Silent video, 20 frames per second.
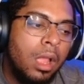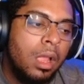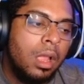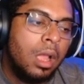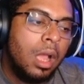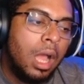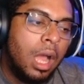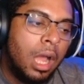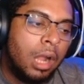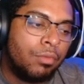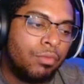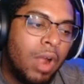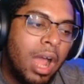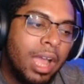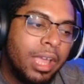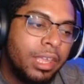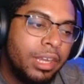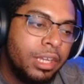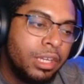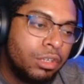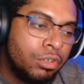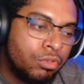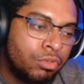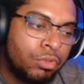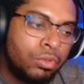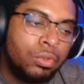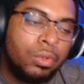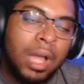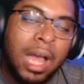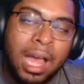Rocket and
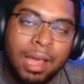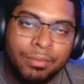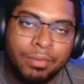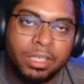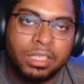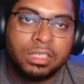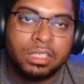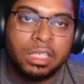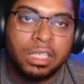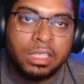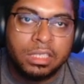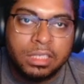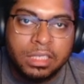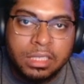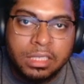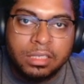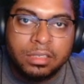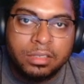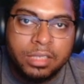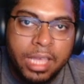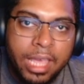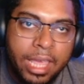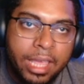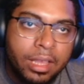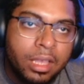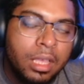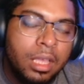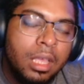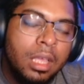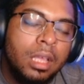Groot obviously is in the deck
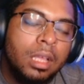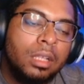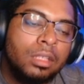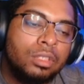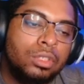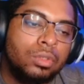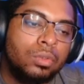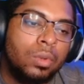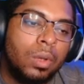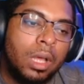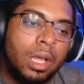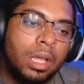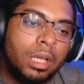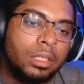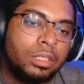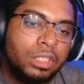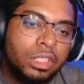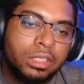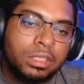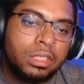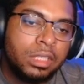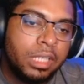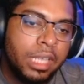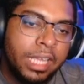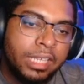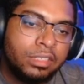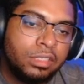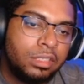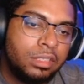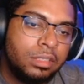to just to
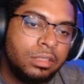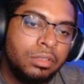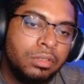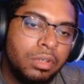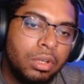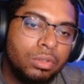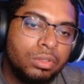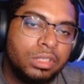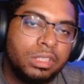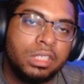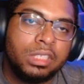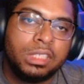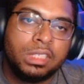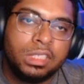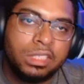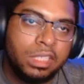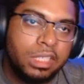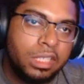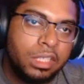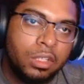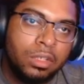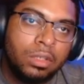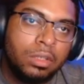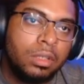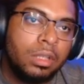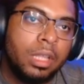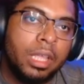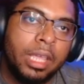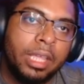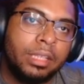catch, you know,
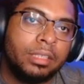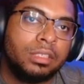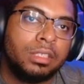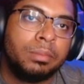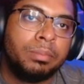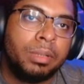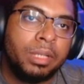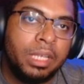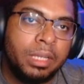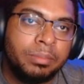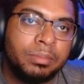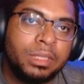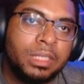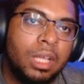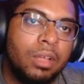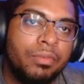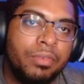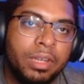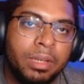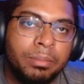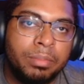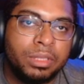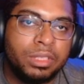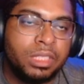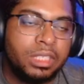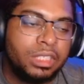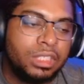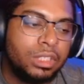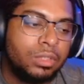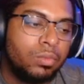still and to put himself in a
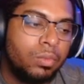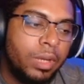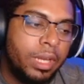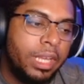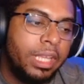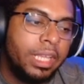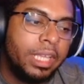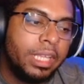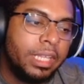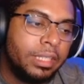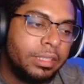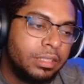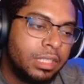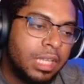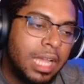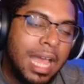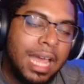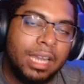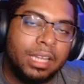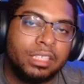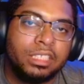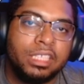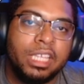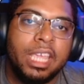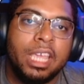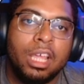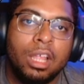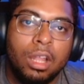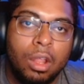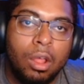position where he can kind of
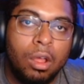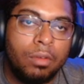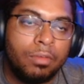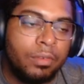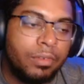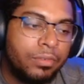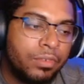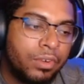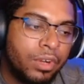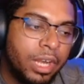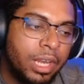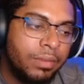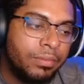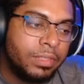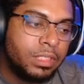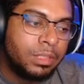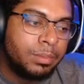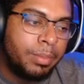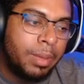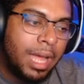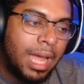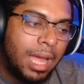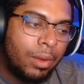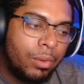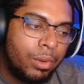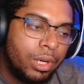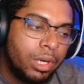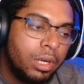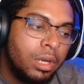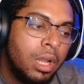scale off of Kraven's power.